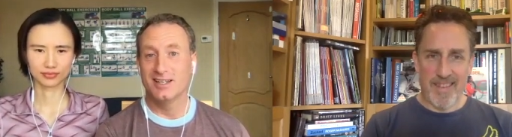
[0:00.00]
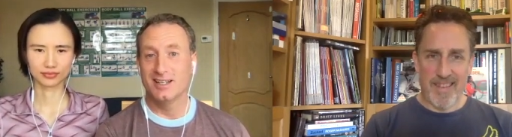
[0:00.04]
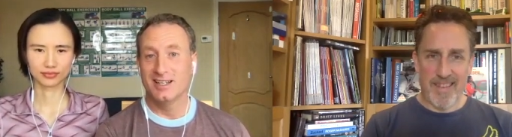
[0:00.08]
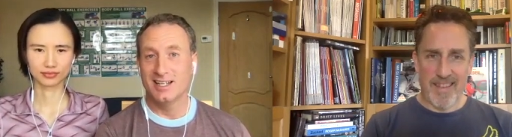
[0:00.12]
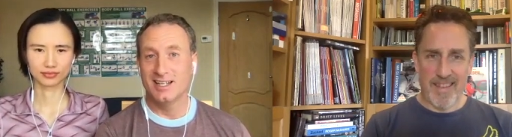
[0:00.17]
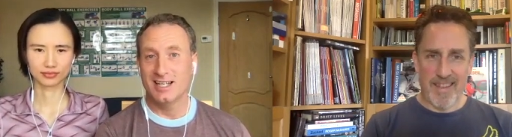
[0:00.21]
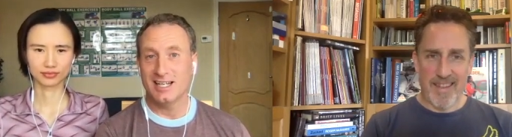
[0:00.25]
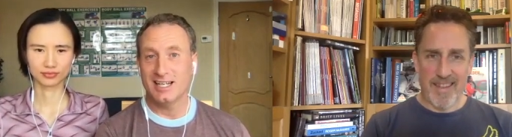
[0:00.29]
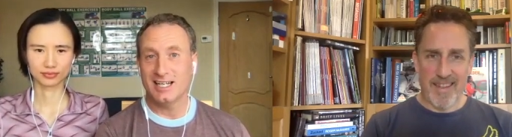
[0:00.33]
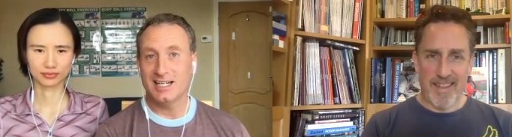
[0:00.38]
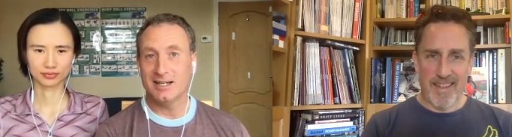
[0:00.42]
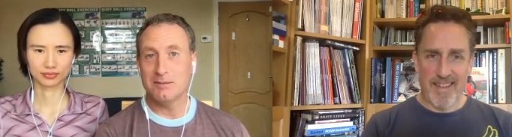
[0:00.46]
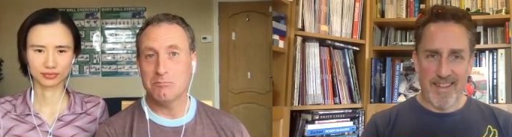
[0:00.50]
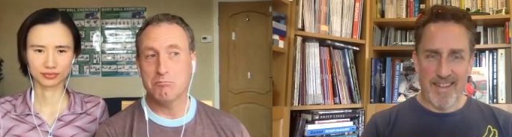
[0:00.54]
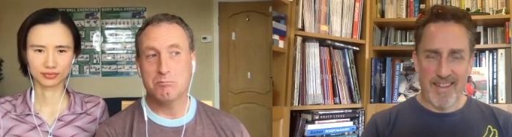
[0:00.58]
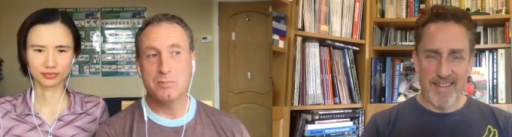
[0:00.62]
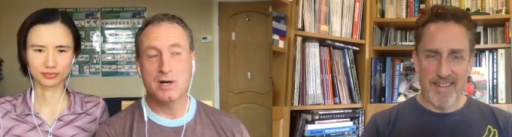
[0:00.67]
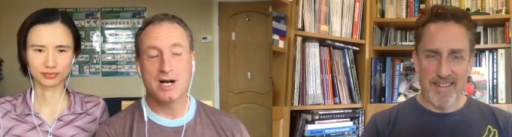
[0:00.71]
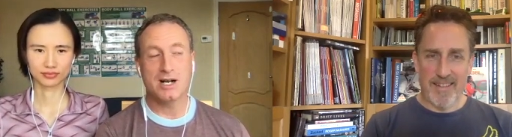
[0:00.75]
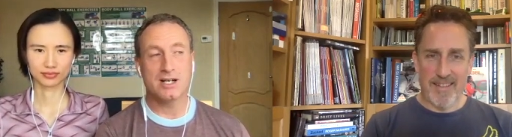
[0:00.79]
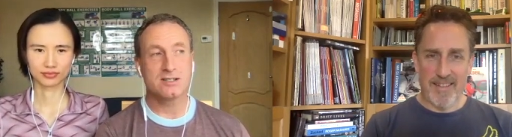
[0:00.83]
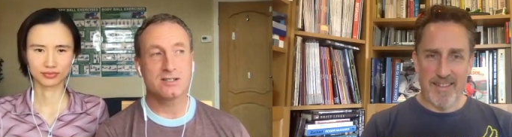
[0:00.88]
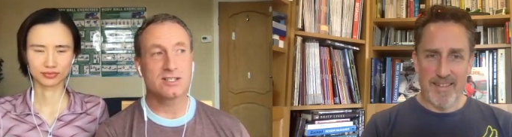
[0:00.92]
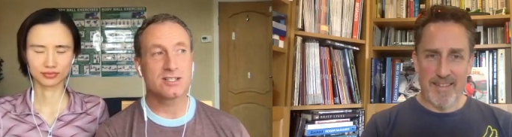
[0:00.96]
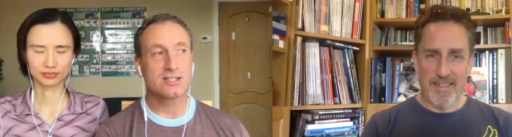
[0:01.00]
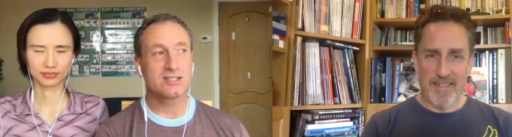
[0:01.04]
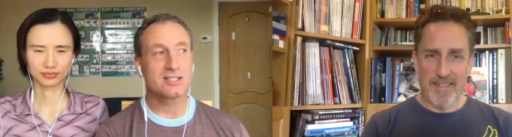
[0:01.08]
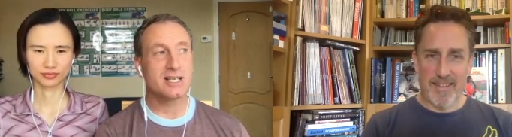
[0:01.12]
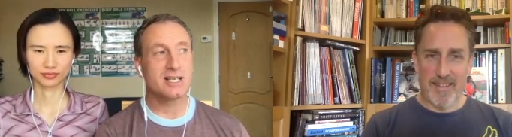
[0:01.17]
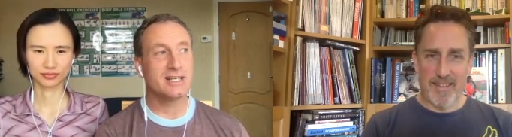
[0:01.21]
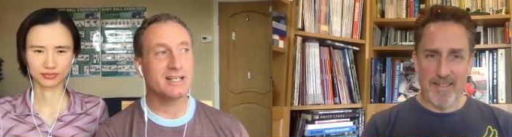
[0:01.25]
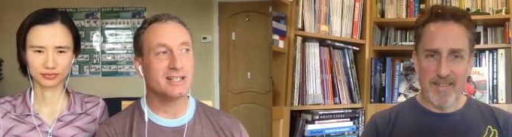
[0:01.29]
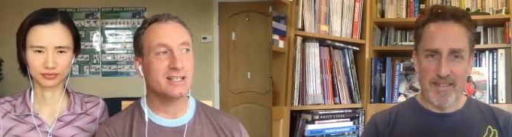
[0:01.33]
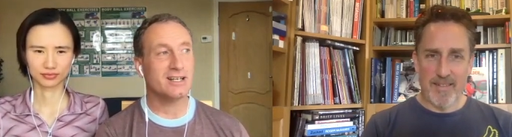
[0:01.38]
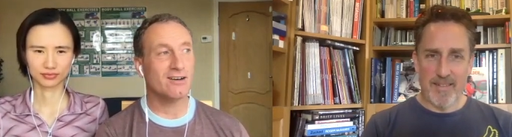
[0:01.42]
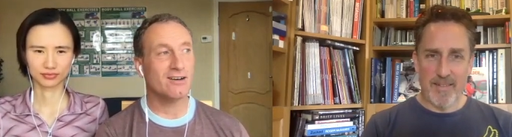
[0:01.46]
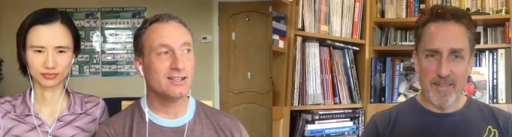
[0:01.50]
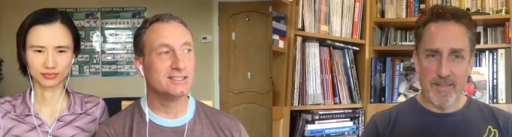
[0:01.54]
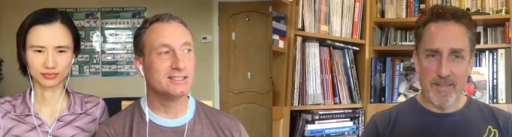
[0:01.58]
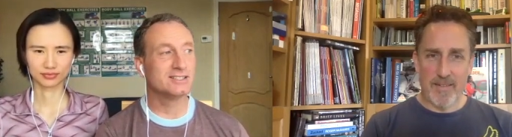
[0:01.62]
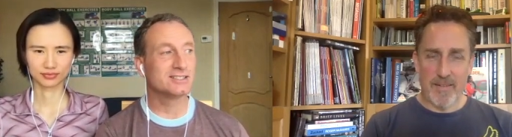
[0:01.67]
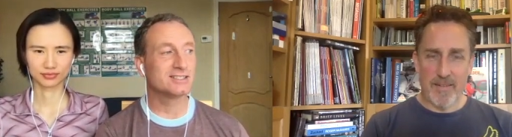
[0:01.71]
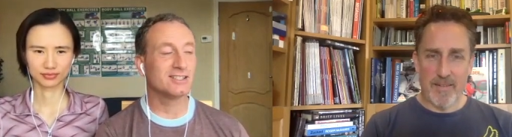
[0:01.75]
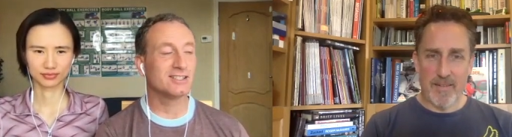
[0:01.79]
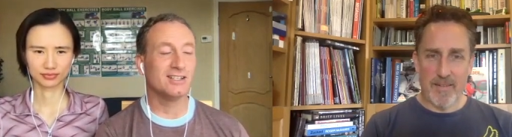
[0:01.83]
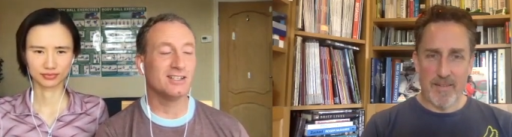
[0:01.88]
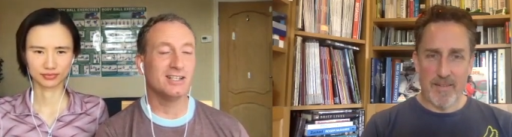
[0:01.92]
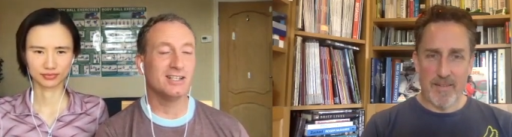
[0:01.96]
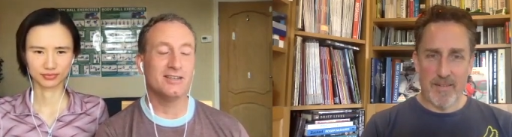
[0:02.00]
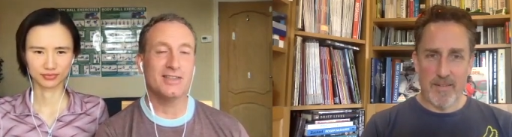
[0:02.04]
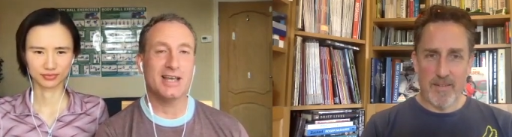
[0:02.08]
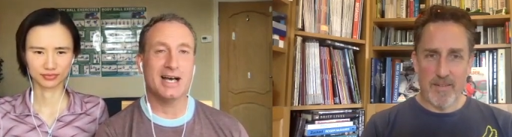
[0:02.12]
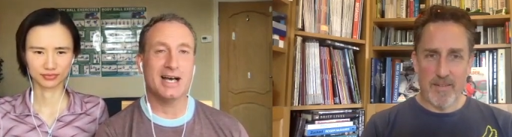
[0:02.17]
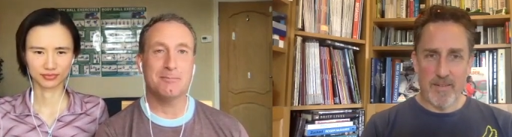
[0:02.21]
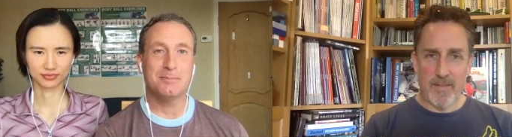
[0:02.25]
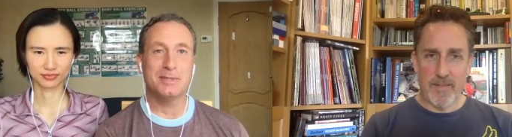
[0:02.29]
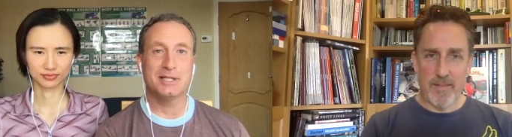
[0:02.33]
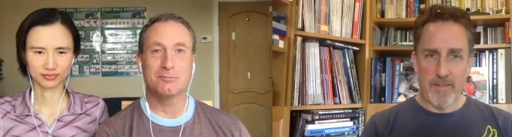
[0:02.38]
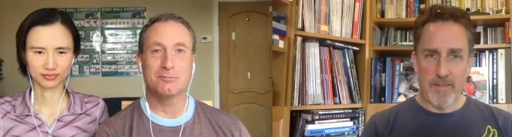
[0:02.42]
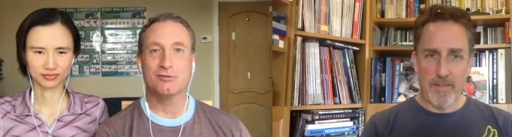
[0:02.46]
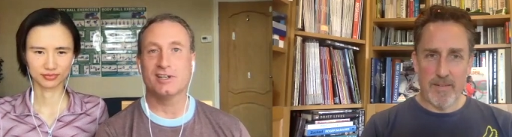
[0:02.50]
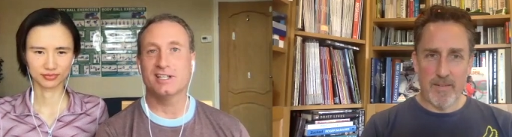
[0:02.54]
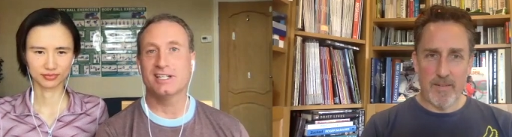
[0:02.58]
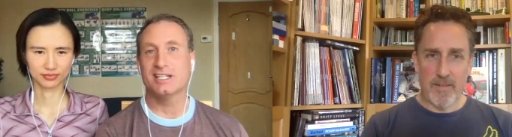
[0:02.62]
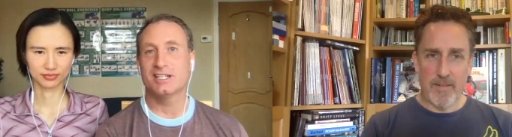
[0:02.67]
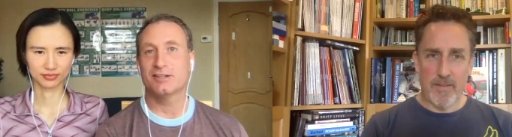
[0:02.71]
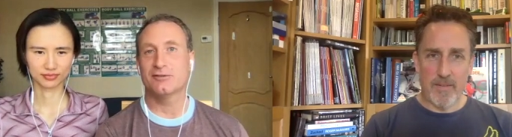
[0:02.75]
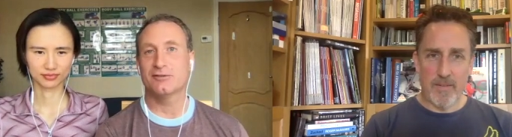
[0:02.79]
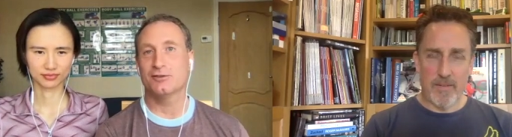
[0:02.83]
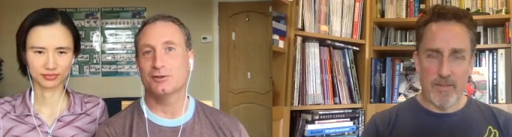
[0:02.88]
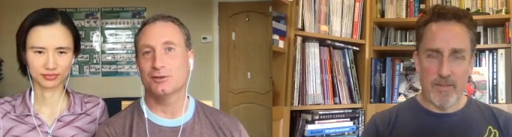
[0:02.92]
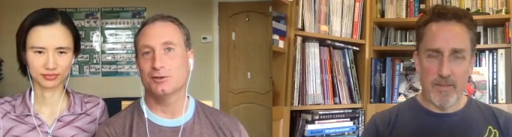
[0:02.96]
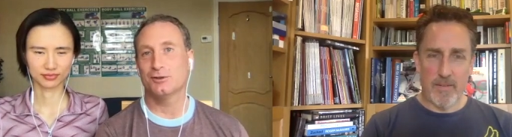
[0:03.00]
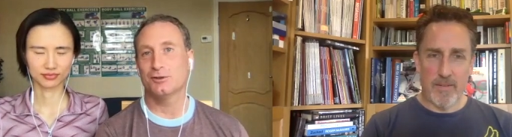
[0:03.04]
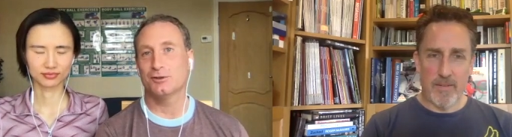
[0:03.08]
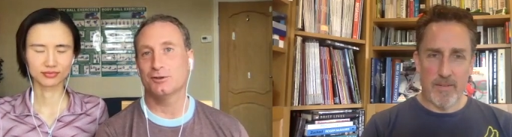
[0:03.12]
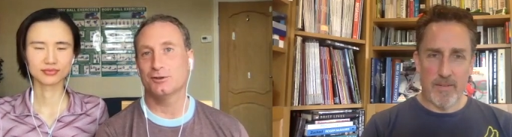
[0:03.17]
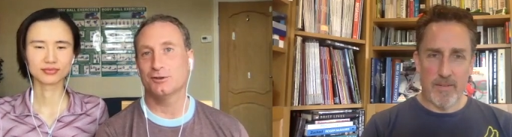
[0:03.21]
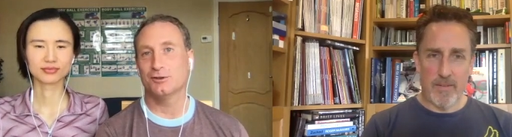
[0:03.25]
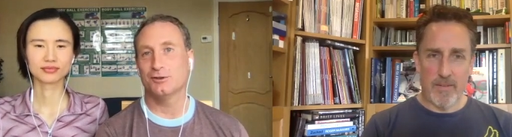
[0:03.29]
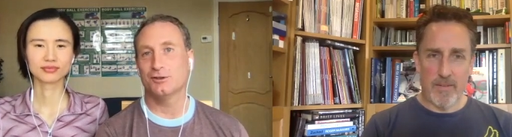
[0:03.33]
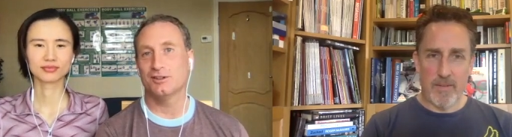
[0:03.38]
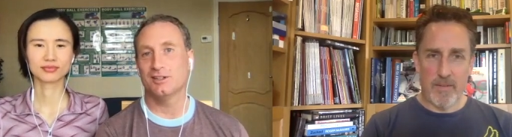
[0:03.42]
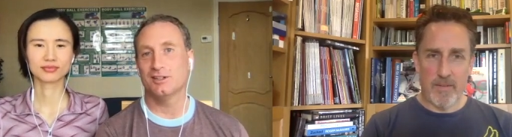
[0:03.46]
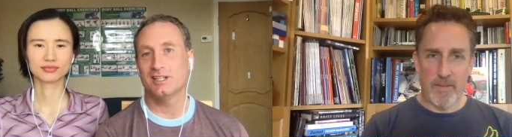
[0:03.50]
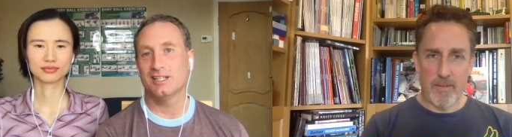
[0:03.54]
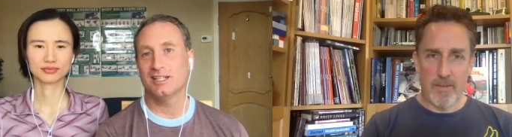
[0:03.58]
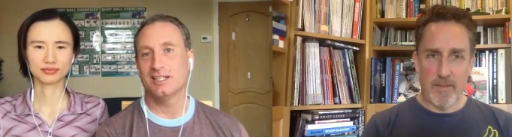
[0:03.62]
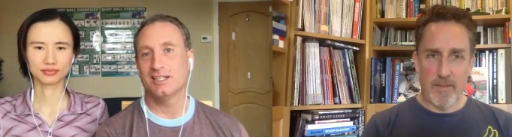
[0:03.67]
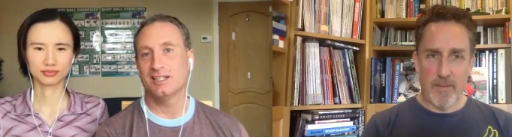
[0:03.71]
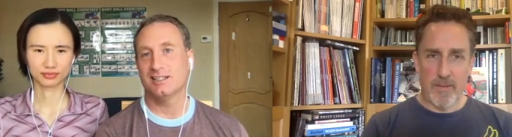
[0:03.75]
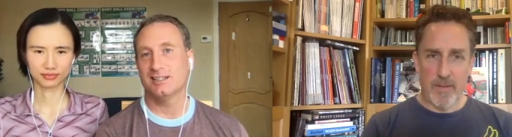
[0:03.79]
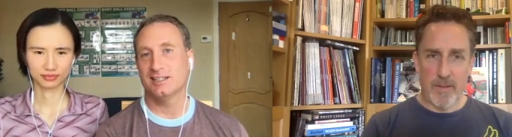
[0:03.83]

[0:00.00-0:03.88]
Speaker 1: Um, but as I said, in hindsight, that big break for uh,